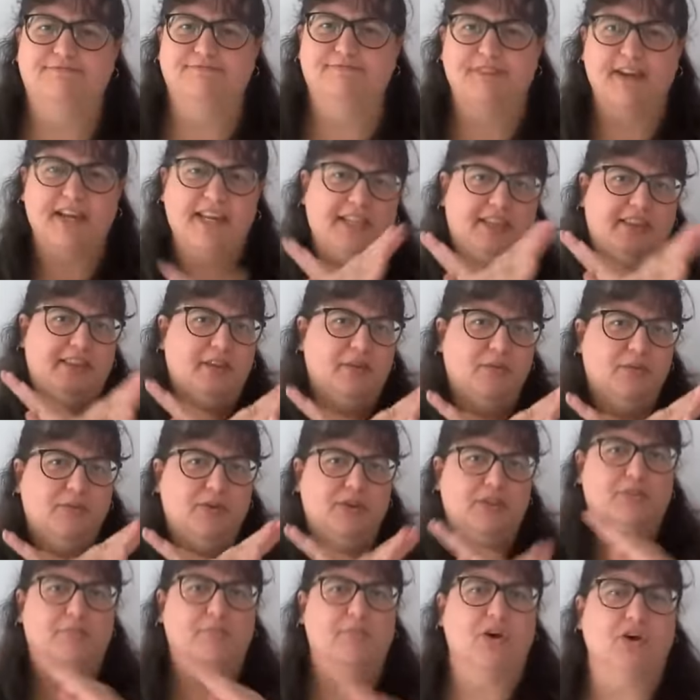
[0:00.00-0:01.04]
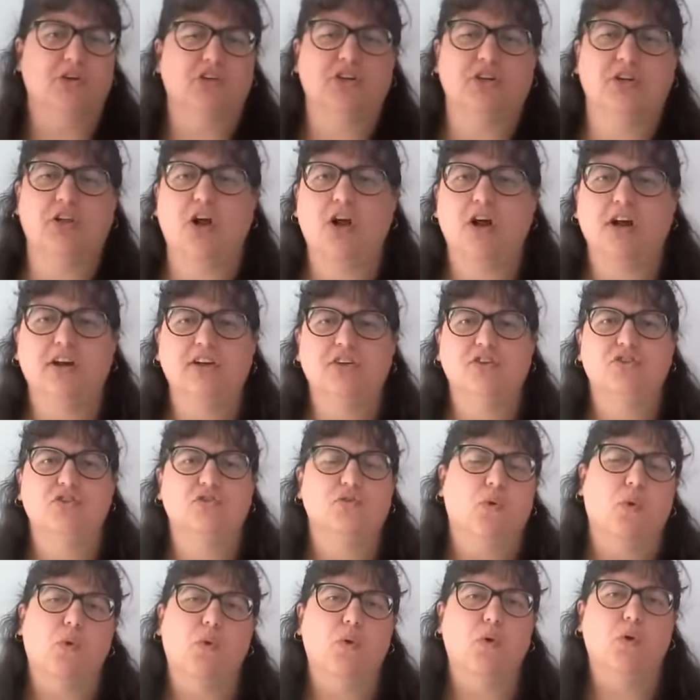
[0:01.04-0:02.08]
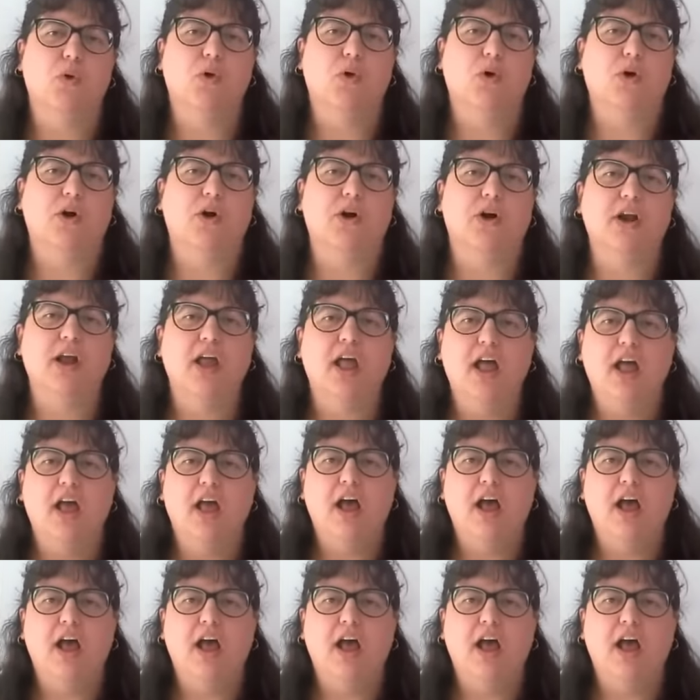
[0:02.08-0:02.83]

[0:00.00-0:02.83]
fight them with martial arts, or